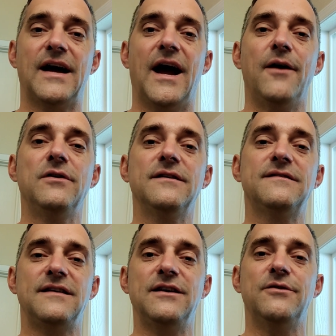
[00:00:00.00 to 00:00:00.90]
I will
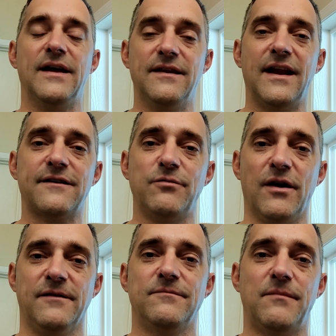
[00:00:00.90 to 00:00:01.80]
see you in the next
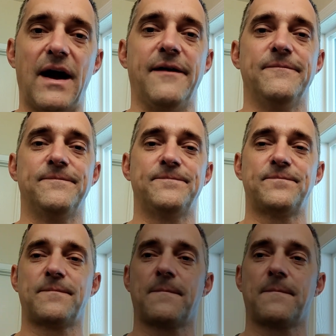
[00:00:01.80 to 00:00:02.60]
one. Bye.